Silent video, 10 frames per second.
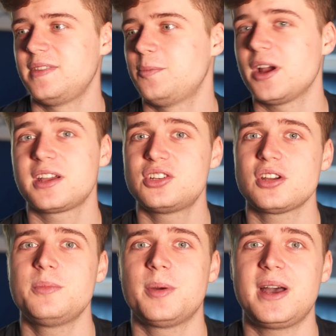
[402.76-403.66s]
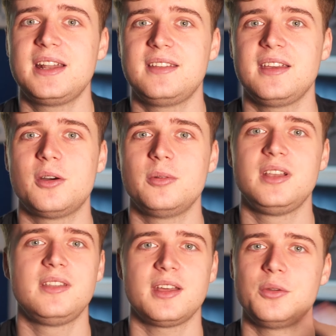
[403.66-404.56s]
where I can show you my Palantir
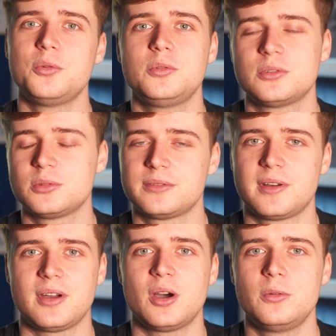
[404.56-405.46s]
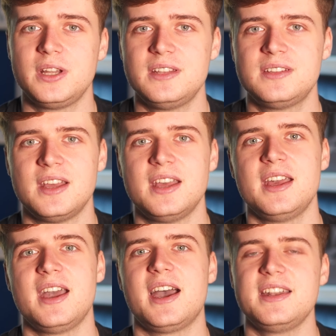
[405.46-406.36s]
holdings and all sorts of other holdings.
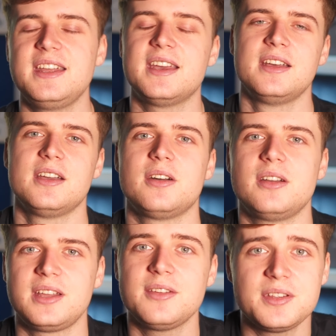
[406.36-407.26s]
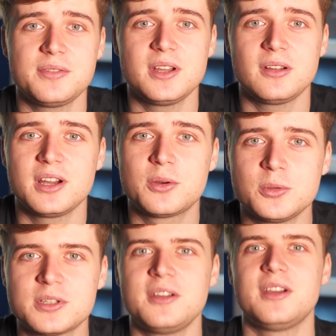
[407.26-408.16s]
And yeah, give this video a like
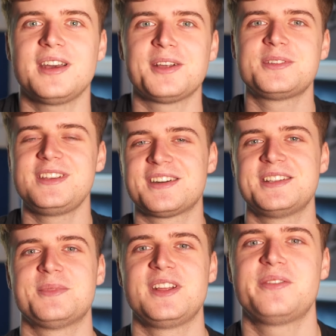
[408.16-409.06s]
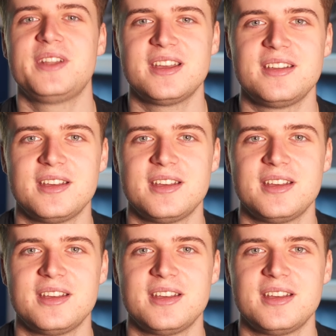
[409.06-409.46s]
also, and I'll see you guys in my next video.